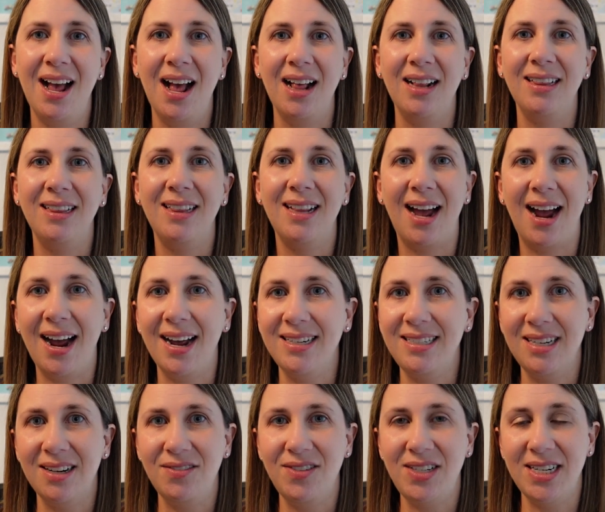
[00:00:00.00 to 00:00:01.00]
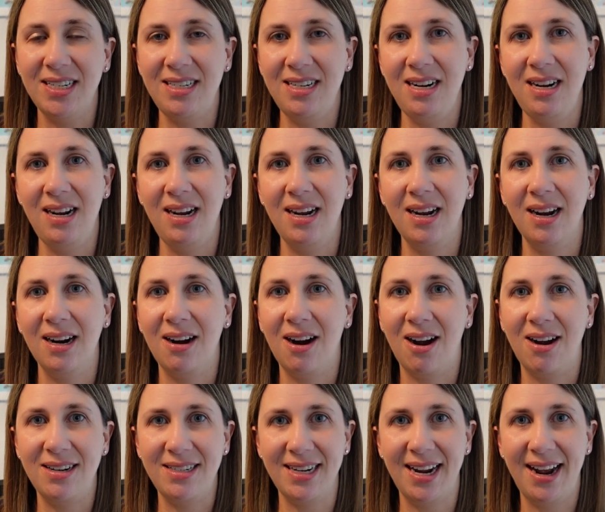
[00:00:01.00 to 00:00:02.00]
Lots of Disney
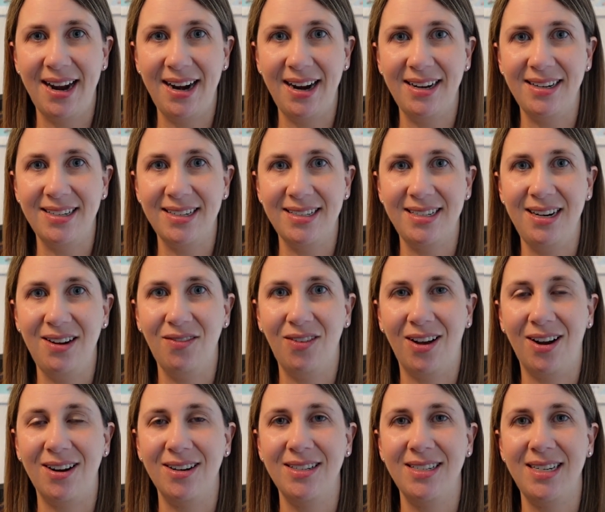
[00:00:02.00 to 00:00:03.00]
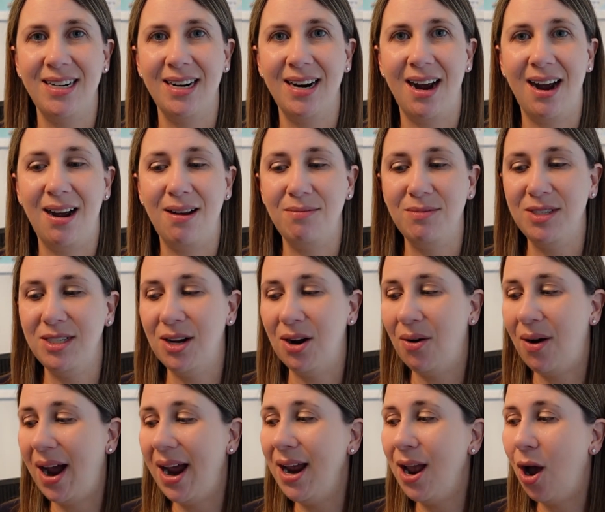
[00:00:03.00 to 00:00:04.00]
content and Disney vlogs to come. So
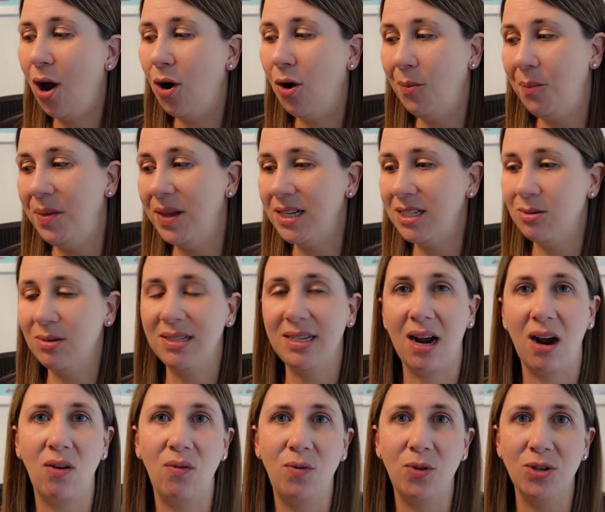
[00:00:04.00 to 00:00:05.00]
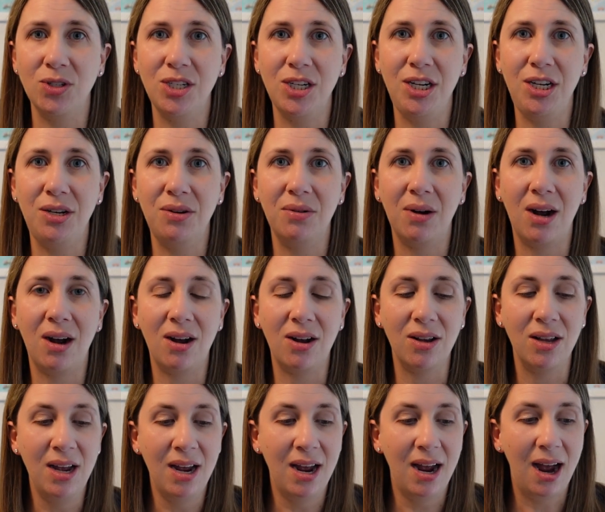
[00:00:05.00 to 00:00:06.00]
I hope this was helpful to you all.